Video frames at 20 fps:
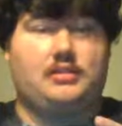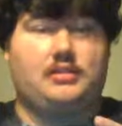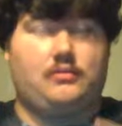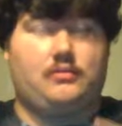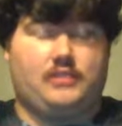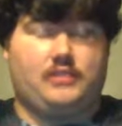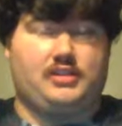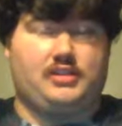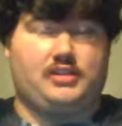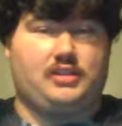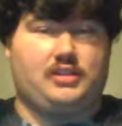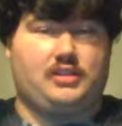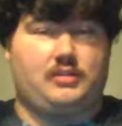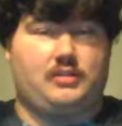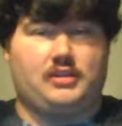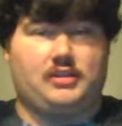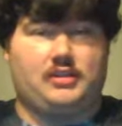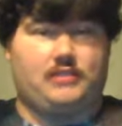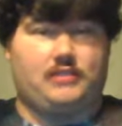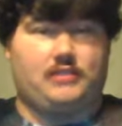which is just a
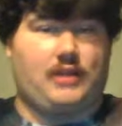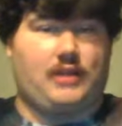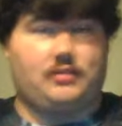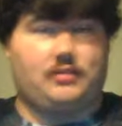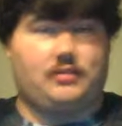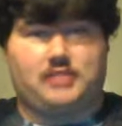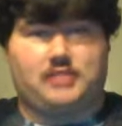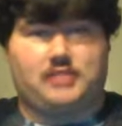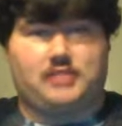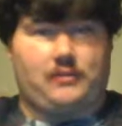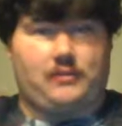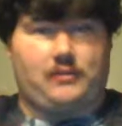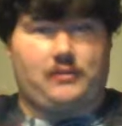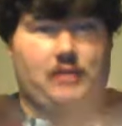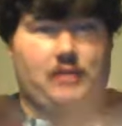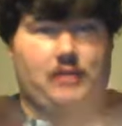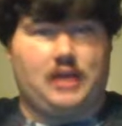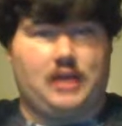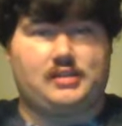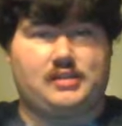bunch of random stuff in
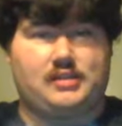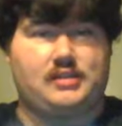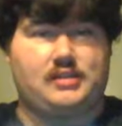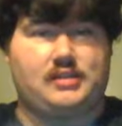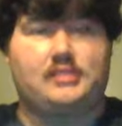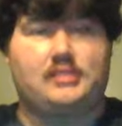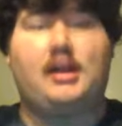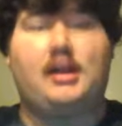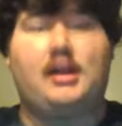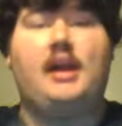boxes,